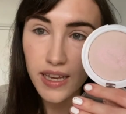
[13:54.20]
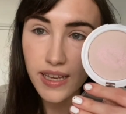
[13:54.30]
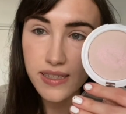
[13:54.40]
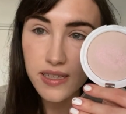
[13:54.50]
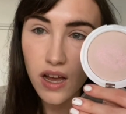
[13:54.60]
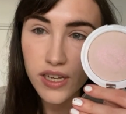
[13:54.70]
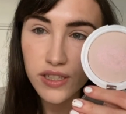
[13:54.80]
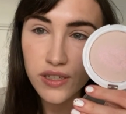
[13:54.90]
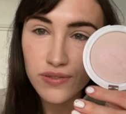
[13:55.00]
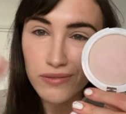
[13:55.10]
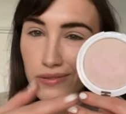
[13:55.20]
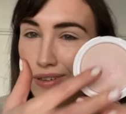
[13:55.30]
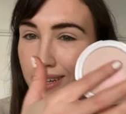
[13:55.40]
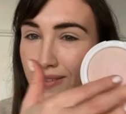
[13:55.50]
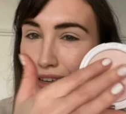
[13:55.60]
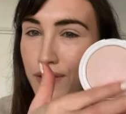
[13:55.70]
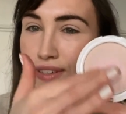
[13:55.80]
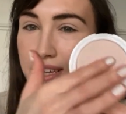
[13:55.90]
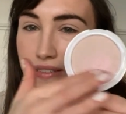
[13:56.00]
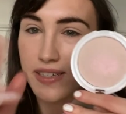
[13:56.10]
never know if
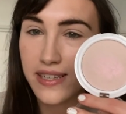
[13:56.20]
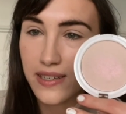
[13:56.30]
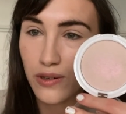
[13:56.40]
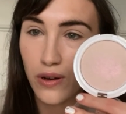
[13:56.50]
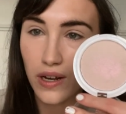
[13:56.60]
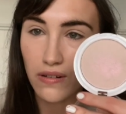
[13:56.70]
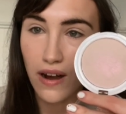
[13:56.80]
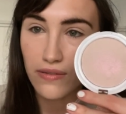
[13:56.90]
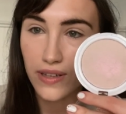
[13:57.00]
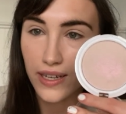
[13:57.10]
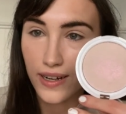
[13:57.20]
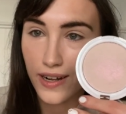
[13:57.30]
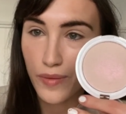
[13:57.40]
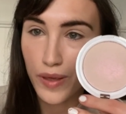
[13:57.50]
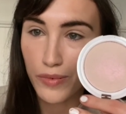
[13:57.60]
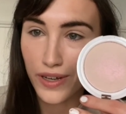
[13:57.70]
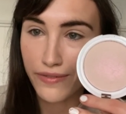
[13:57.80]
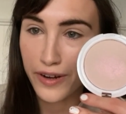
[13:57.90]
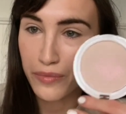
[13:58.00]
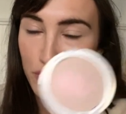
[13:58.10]
it's iridescent or holographic, and I know people get
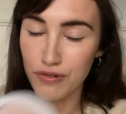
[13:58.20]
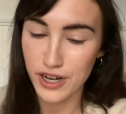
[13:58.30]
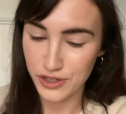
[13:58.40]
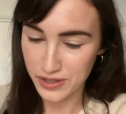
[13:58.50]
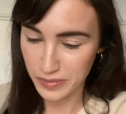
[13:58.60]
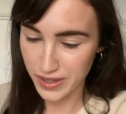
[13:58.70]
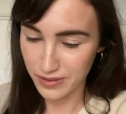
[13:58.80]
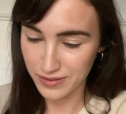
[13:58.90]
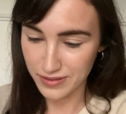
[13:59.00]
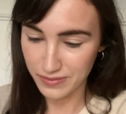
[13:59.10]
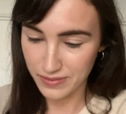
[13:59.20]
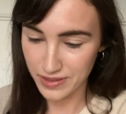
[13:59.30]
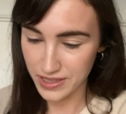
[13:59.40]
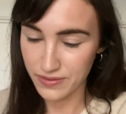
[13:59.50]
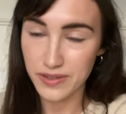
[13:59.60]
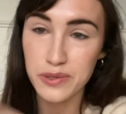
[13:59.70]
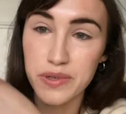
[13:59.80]
very precious about the difference